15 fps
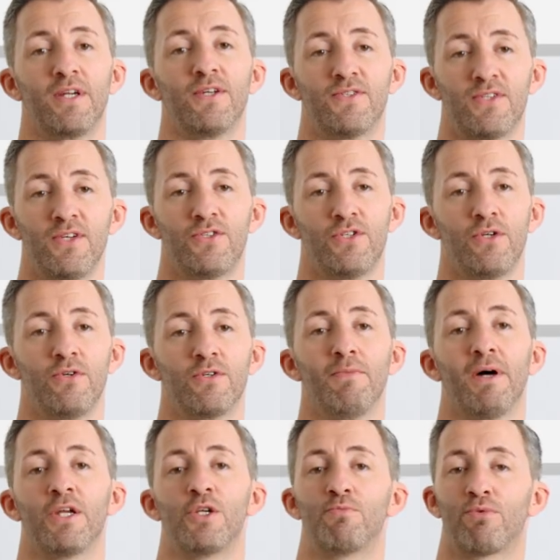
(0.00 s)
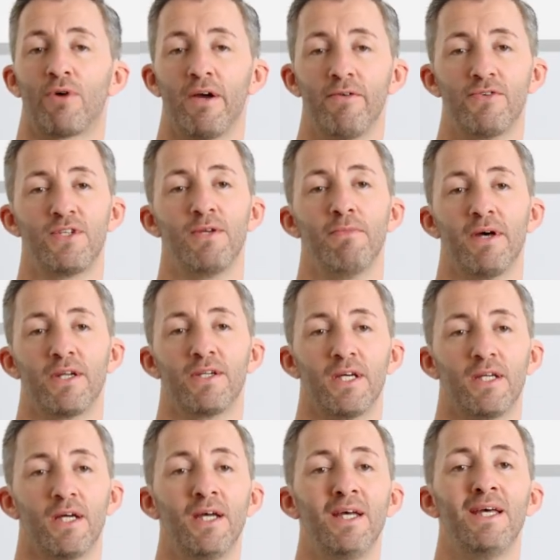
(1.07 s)
can assist you to manage privacy
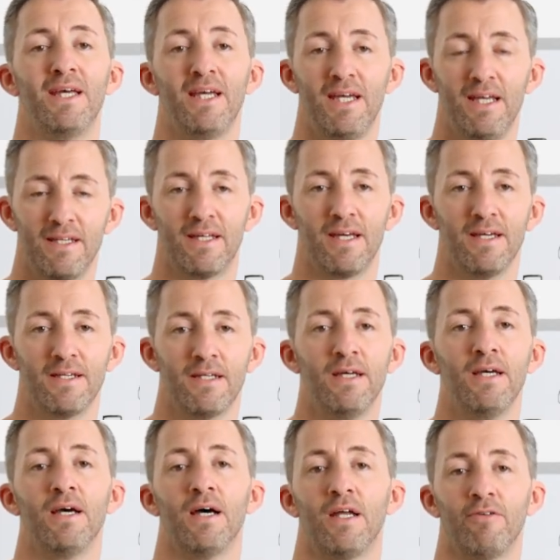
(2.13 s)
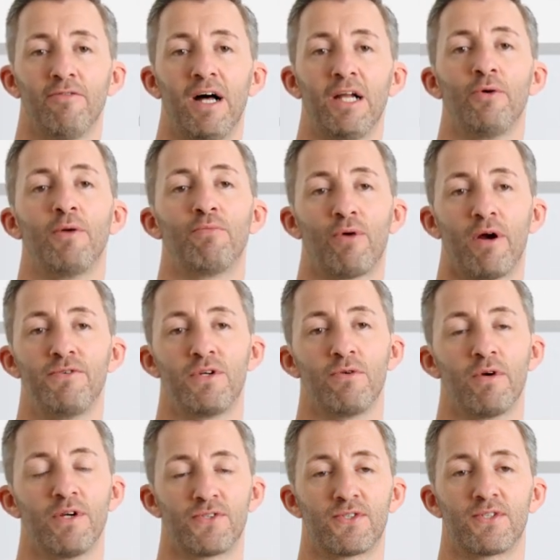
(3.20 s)
metadata in Git and evaluate privacy
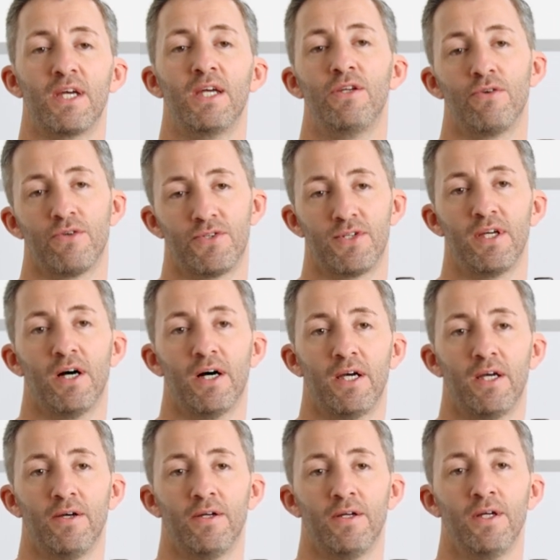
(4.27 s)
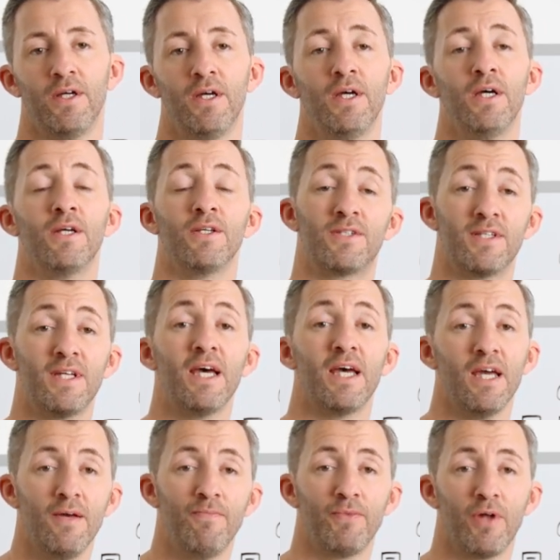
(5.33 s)
risks in your CI.
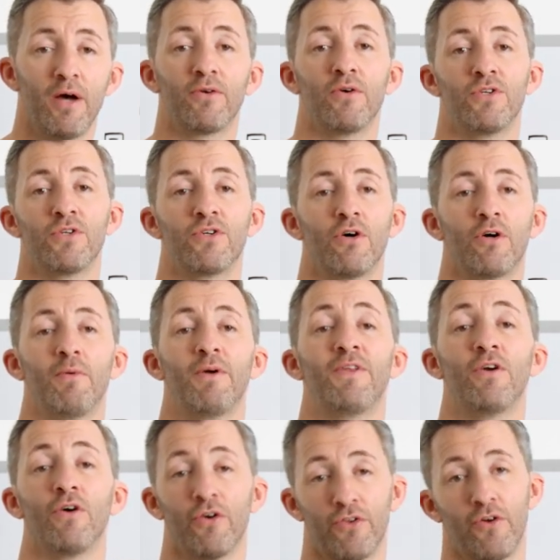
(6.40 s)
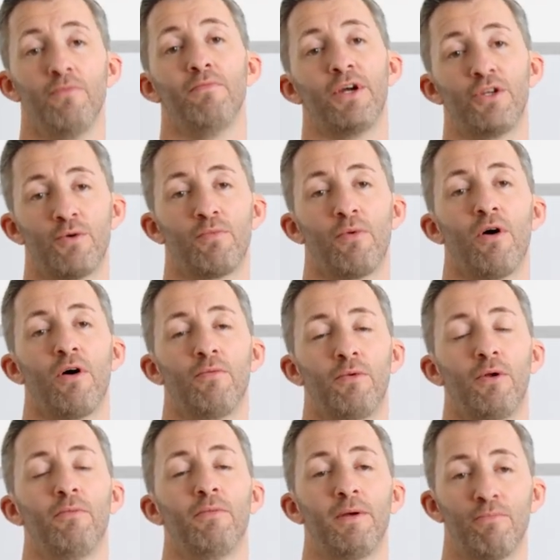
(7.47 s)
Today, I'm going to talk about the other major
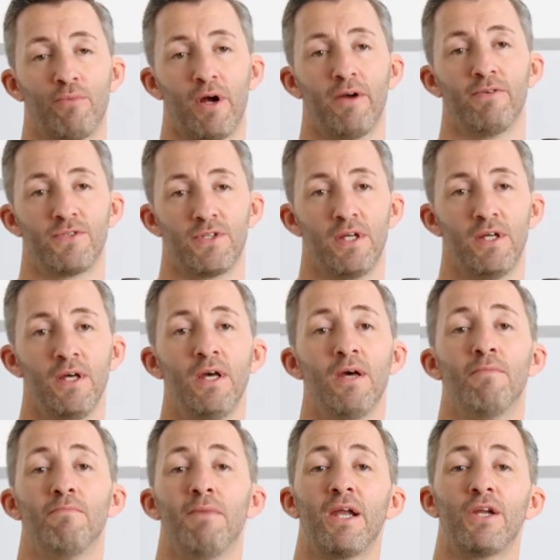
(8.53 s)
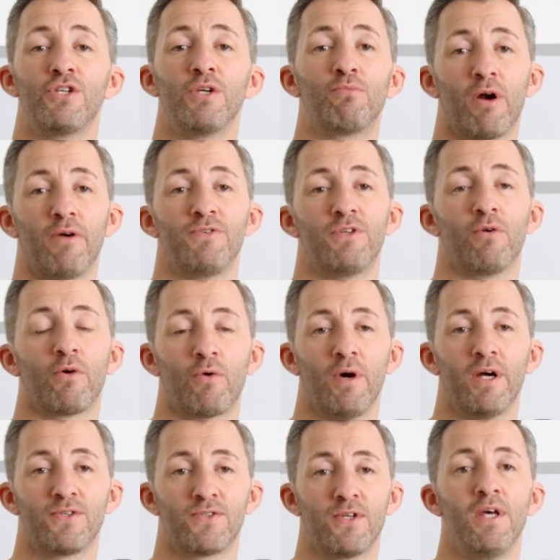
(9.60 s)
problem in privacy, managing privacy
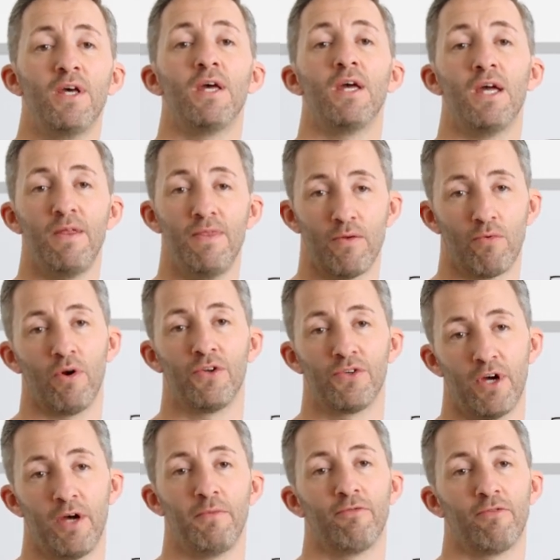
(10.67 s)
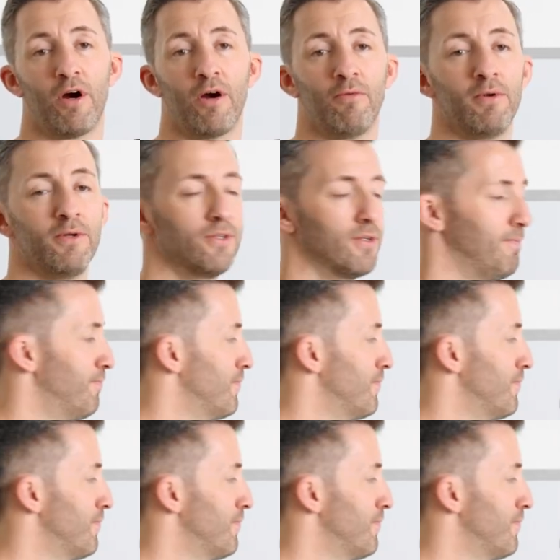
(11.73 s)
requests in the runtime environment.